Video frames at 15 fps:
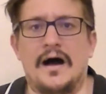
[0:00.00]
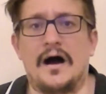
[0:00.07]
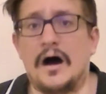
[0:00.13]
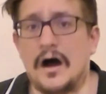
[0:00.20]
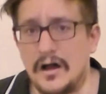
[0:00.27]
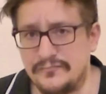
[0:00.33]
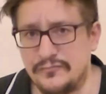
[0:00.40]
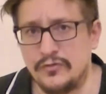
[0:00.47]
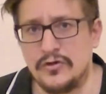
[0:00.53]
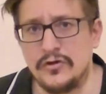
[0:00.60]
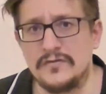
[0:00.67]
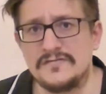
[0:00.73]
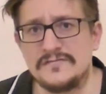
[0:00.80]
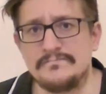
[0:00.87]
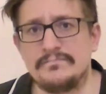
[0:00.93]
I feel
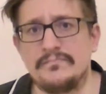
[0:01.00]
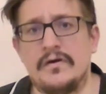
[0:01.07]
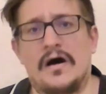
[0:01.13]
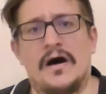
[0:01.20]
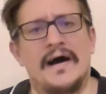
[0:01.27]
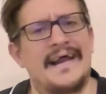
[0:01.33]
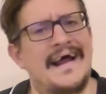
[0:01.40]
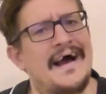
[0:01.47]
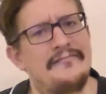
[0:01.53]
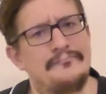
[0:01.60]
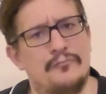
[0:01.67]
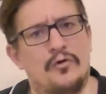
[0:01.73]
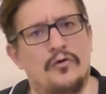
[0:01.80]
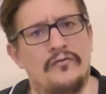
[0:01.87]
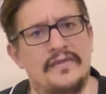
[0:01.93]
good. I'd have
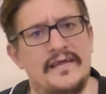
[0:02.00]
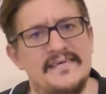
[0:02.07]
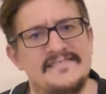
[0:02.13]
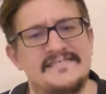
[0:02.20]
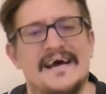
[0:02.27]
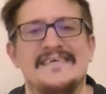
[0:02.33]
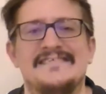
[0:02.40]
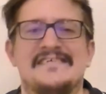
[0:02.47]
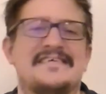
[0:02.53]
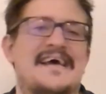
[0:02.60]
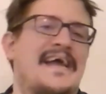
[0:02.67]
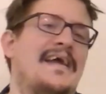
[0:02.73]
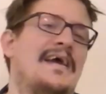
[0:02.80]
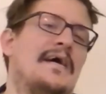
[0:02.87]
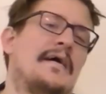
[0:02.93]
more of this. As I
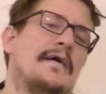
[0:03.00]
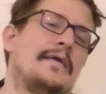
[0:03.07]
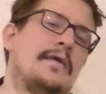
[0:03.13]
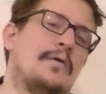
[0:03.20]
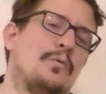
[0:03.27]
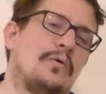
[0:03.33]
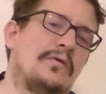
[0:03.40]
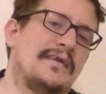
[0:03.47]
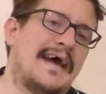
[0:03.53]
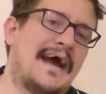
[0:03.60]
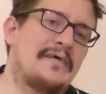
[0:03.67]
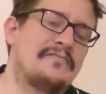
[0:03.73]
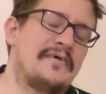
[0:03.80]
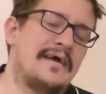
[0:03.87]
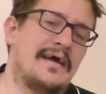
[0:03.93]
say, you wouldn't
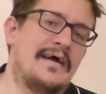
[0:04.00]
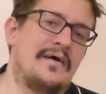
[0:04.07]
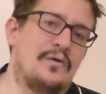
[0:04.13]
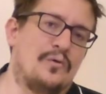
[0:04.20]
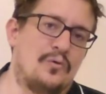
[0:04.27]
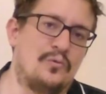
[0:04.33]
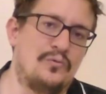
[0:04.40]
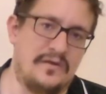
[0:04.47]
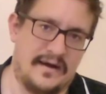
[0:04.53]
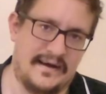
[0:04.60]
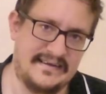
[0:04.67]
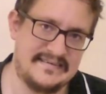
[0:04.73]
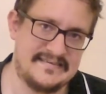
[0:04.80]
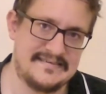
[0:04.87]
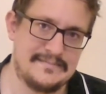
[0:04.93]
have it all
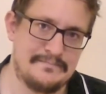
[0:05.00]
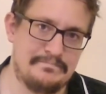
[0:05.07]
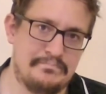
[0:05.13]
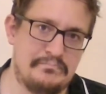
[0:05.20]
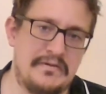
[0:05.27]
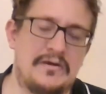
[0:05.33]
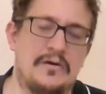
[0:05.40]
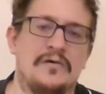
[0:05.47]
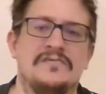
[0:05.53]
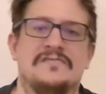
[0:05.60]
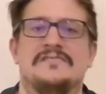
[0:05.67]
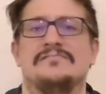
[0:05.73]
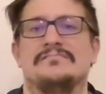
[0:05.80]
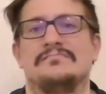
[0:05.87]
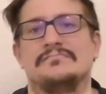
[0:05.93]
night
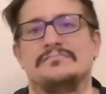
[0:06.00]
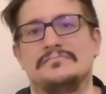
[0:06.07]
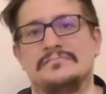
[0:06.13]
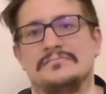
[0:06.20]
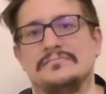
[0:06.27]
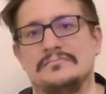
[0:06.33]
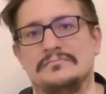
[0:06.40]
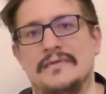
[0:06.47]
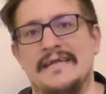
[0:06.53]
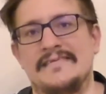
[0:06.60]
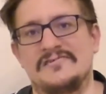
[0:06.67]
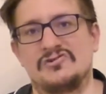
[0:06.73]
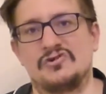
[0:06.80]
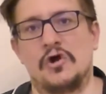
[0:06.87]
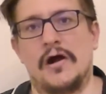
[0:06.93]
because it's
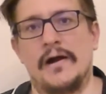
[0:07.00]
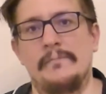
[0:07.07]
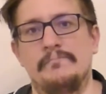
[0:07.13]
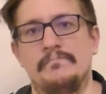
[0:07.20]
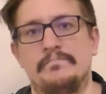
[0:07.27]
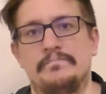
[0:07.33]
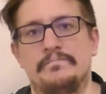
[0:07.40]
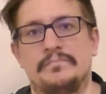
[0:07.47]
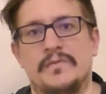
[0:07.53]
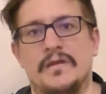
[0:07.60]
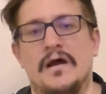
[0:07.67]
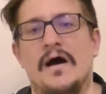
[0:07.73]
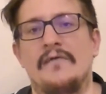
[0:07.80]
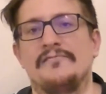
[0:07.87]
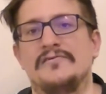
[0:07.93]
dry.
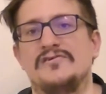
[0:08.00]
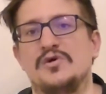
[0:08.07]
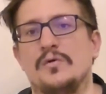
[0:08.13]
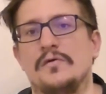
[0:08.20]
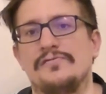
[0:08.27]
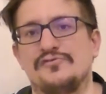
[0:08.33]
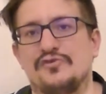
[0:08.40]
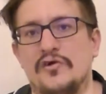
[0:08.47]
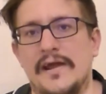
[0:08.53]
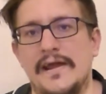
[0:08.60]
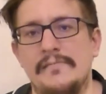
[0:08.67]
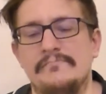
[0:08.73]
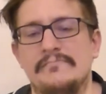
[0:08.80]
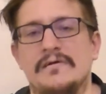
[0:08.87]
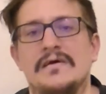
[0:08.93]
After 2 or
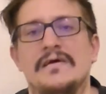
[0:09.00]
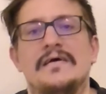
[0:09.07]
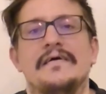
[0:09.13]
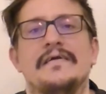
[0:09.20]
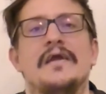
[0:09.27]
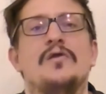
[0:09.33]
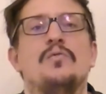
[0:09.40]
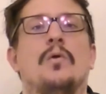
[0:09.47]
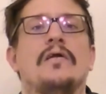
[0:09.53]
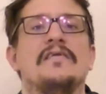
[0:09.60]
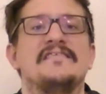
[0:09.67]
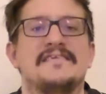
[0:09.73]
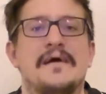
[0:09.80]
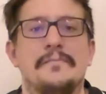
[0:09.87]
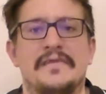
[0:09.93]
3, you'd want
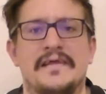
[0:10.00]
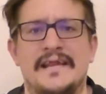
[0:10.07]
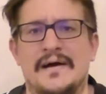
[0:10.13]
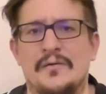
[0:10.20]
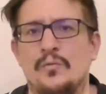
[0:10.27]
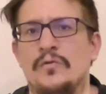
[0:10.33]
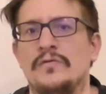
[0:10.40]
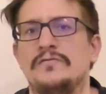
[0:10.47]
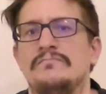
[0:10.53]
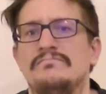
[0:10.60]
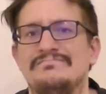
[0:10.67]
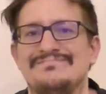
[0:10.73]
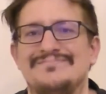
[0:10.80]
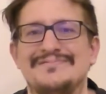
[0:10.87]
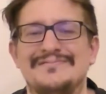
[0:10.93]
something that wouldn't
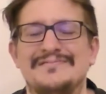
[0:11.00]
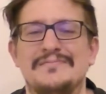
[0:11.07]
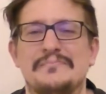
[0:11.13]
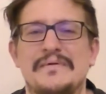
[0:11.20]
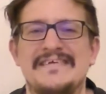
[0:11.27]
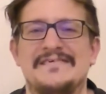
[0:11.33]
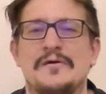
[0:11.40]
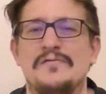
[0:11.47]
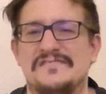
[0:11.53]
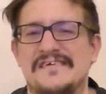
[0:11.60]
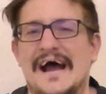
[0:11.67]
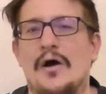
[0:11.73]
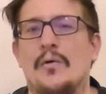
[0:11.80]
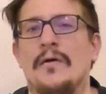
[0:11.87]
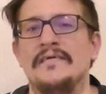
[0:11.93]
be so
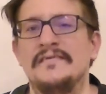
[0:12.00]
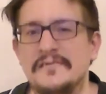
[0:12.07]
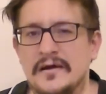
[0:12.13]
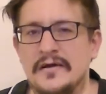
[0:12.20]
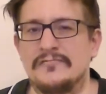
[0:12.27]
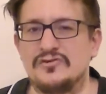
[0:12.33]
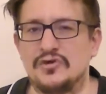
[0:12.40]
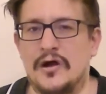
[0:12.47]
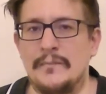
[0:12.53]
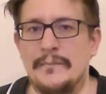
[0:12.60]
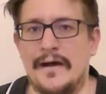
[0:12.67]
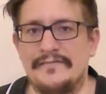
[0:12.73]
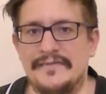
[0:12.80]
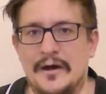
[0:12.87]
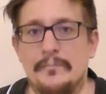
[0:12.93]
sour and kind of dry your
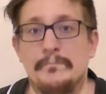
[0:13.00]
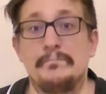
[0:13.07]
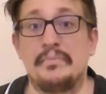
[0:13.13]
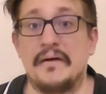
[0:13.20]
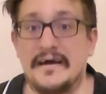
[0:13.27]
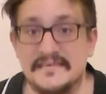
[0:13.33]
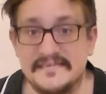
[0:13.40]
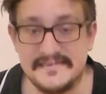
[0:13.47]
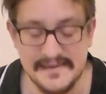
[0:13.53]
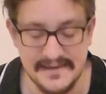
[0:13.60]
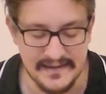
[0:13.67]
mouth out, but